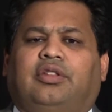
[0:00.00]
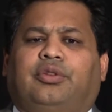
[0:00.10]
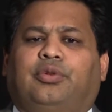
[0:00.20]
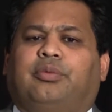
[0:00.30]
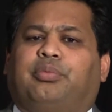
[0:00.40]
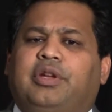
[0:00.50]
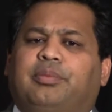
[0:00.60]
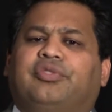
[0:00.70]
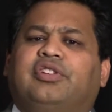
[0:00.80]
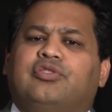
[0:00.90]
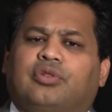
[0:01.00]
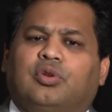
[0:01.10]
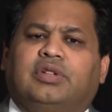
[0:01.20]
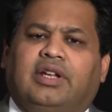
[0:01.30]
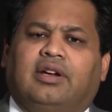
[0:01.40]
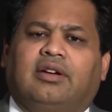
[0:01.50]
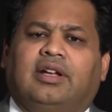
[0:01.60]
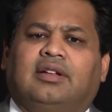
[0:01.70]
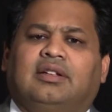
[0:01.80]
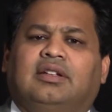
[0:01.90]
through the pre-procedure holding
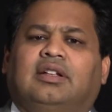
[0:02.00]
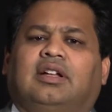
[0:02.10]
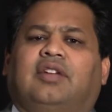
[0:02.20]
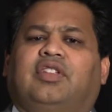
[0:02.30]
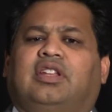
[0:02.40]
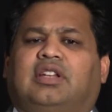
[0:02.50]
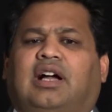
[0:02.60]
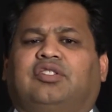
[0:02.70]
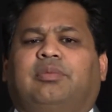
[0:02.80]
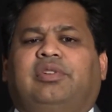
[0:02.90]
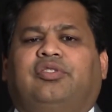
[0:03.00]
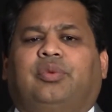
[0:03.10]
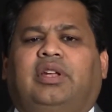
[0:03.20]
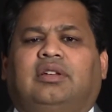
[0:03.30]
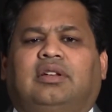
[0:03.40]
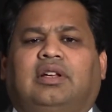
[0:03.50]
area of the endoscopy suite,